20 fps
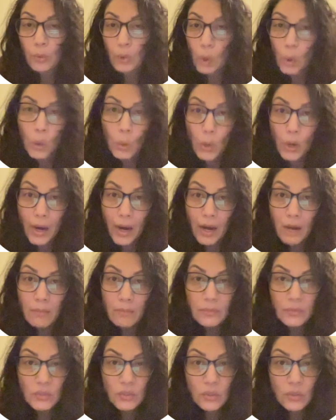
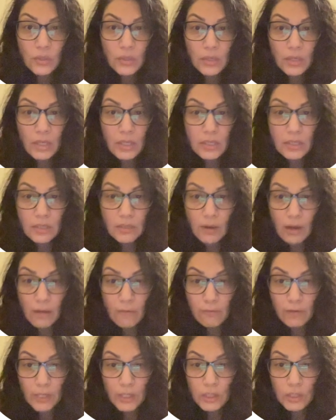program, so there is
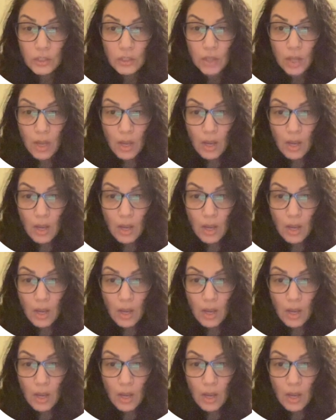coverage